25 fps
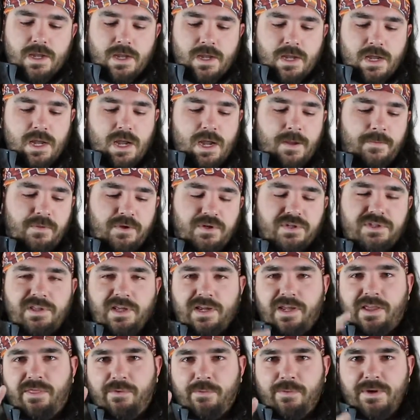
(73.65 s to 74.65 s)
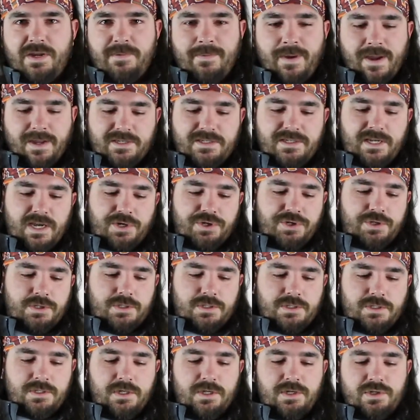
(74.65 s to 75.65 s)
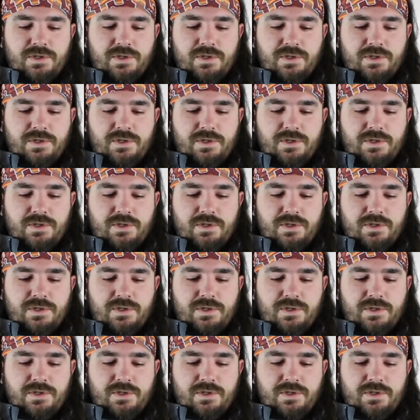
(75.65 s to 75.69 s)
There's like 3 main sections.